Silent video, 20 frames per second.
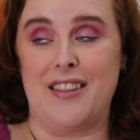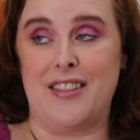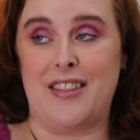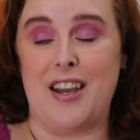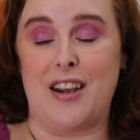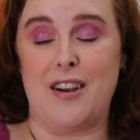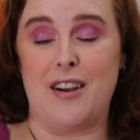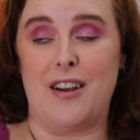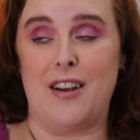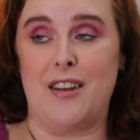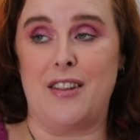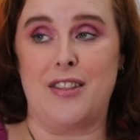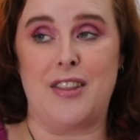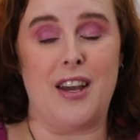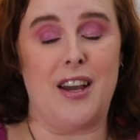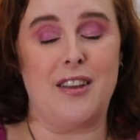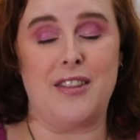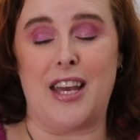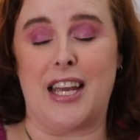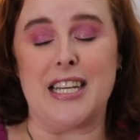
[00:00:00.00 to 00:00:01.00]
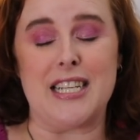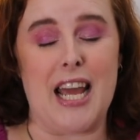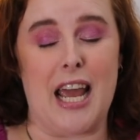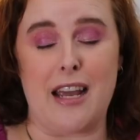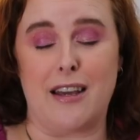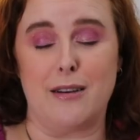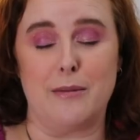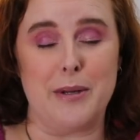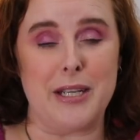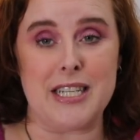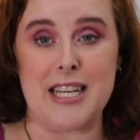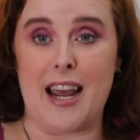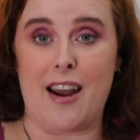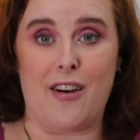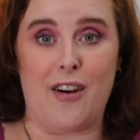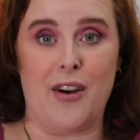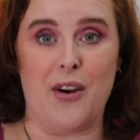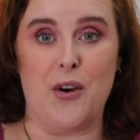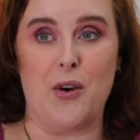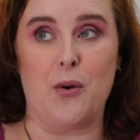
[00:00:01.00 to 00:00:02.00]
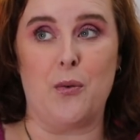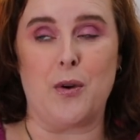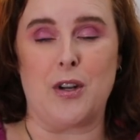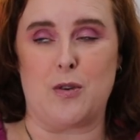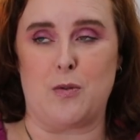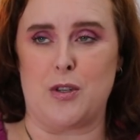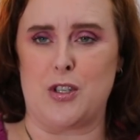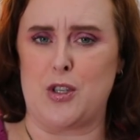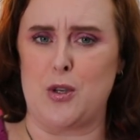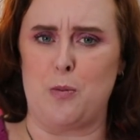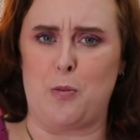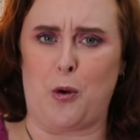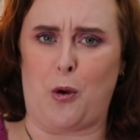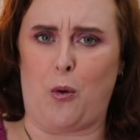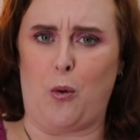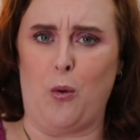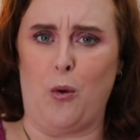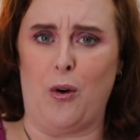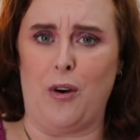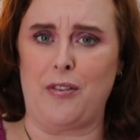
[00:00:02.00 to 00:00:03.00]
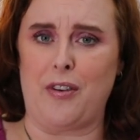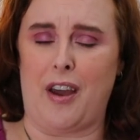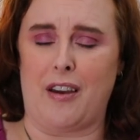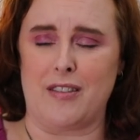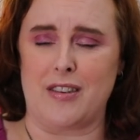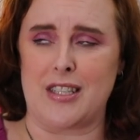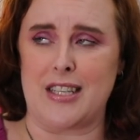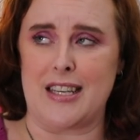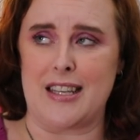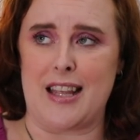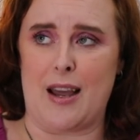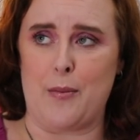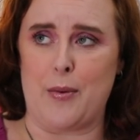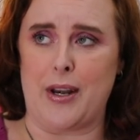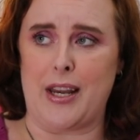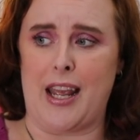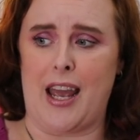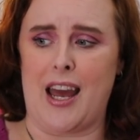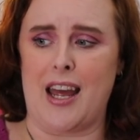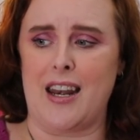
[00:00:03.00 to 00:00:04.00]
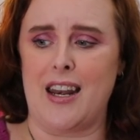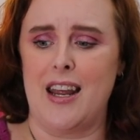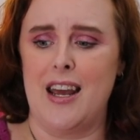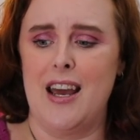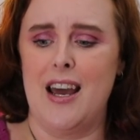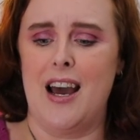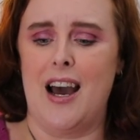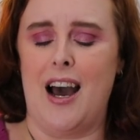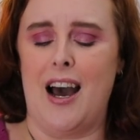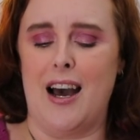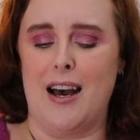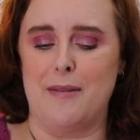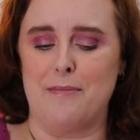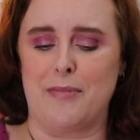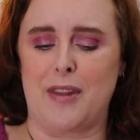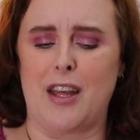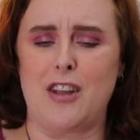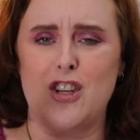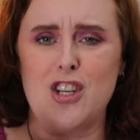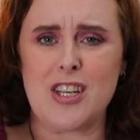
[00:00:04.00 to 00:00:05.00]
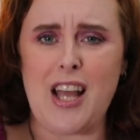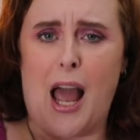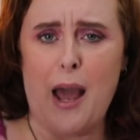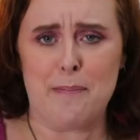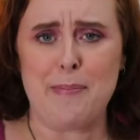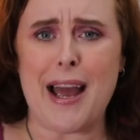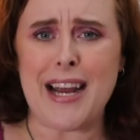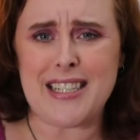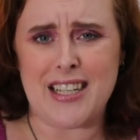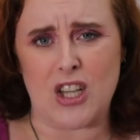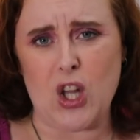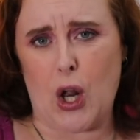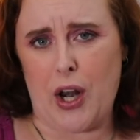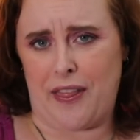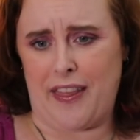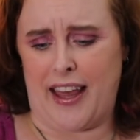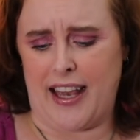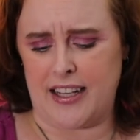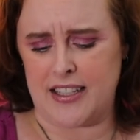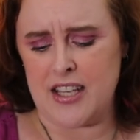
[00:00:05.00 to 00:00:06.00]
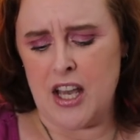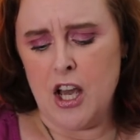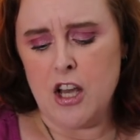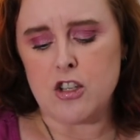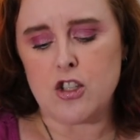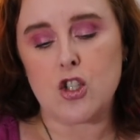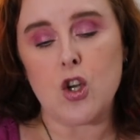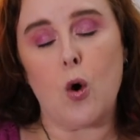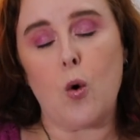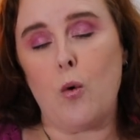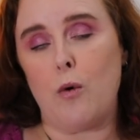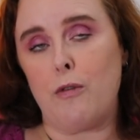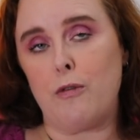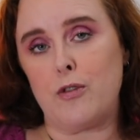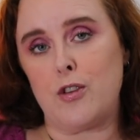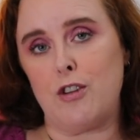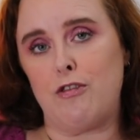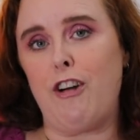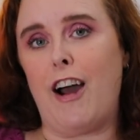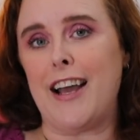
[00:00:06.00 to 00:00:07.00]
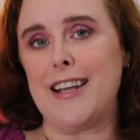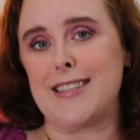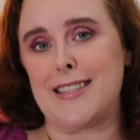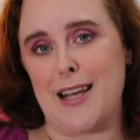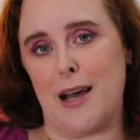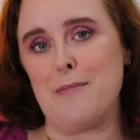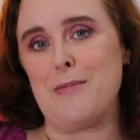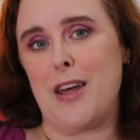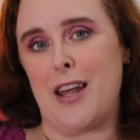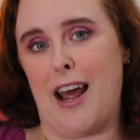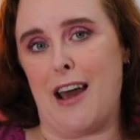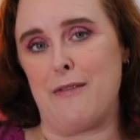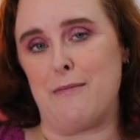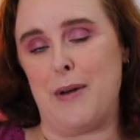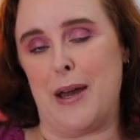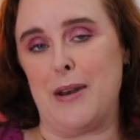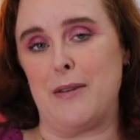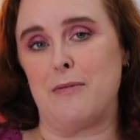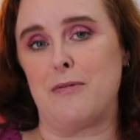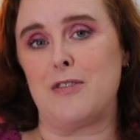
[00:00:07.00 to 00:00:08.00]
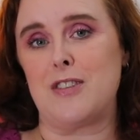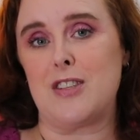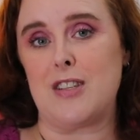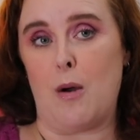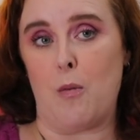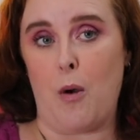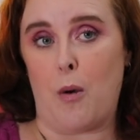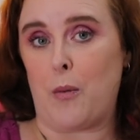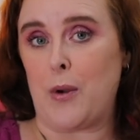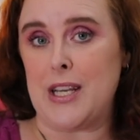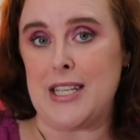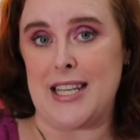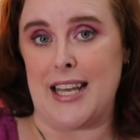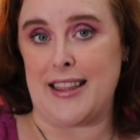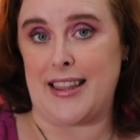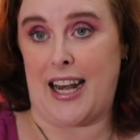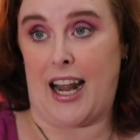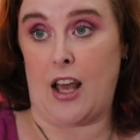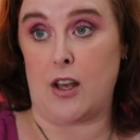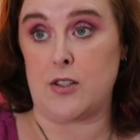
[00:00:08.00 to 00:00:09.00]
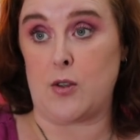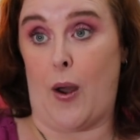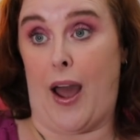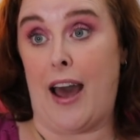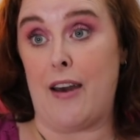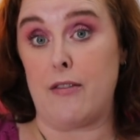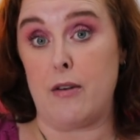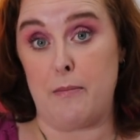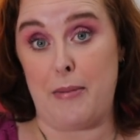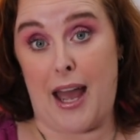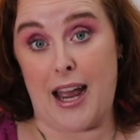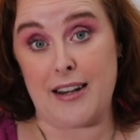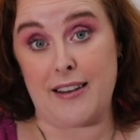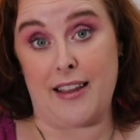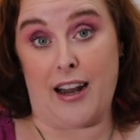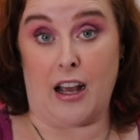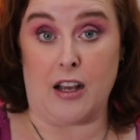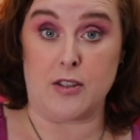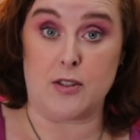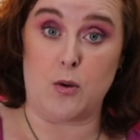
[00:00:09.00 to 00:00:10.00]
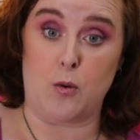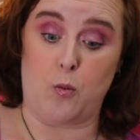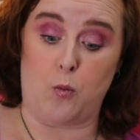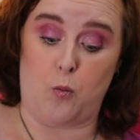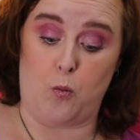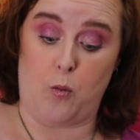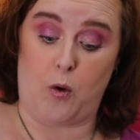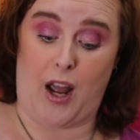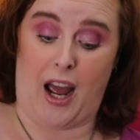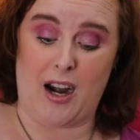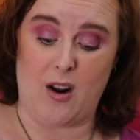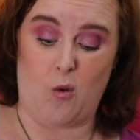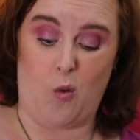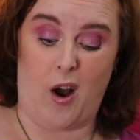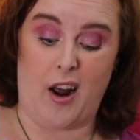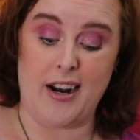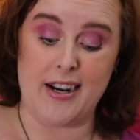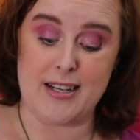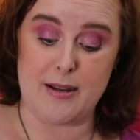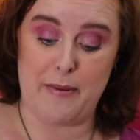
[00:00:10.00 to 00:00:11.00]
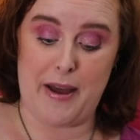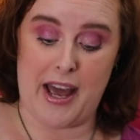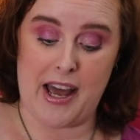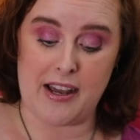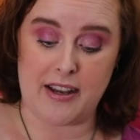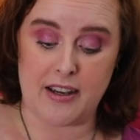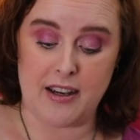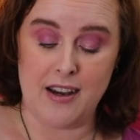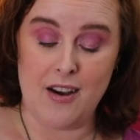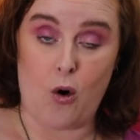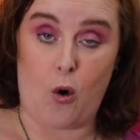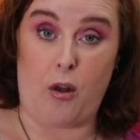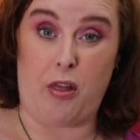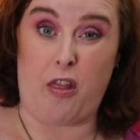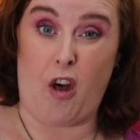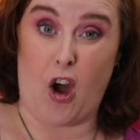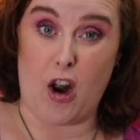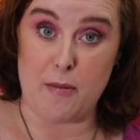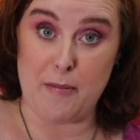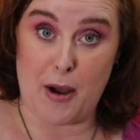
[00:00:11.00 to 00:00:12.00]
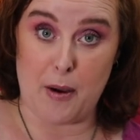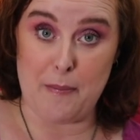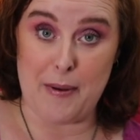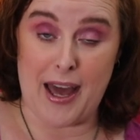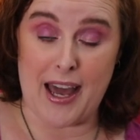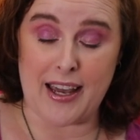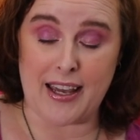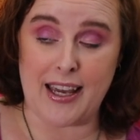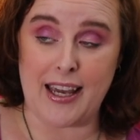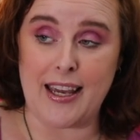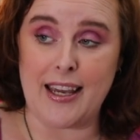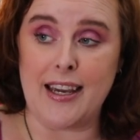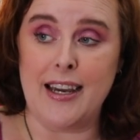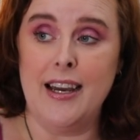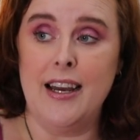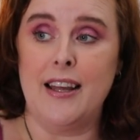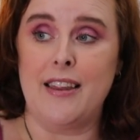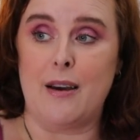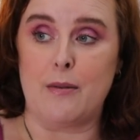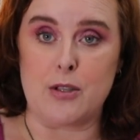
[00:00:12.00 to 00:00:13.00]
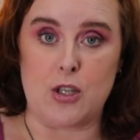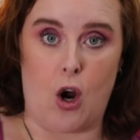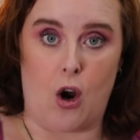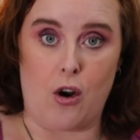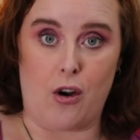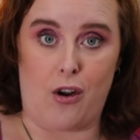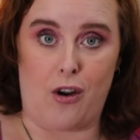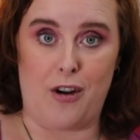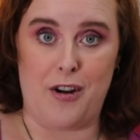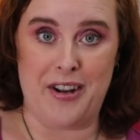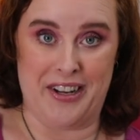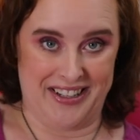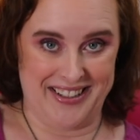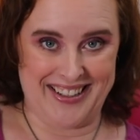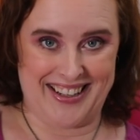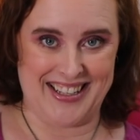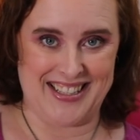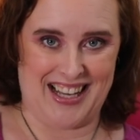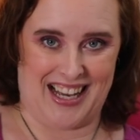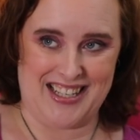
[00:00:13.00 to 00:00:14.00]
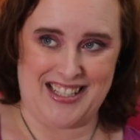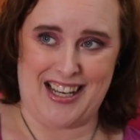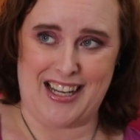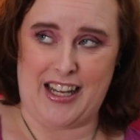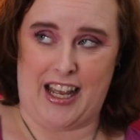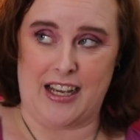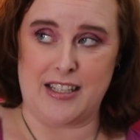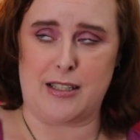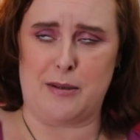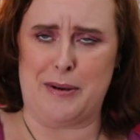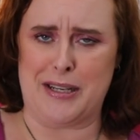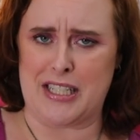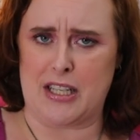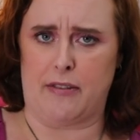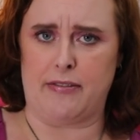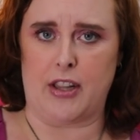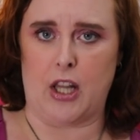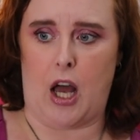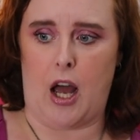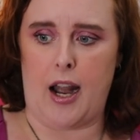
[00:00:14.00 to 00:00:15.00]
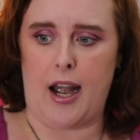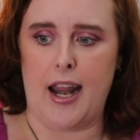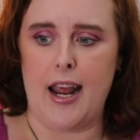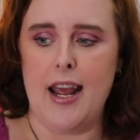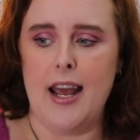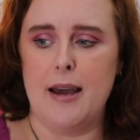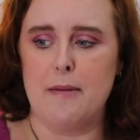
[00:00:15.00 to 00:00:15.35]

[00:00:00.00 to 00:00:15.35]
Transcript: there the Entanglement Tarot, which was super cool if you haven't seen that one yet. Um, just, I backed a lot of things. So to find some that have been somewhat recent that I also haven't backed, that I also kind of wanted to back or thought about backing, that was harder because I said yes to myself a lot.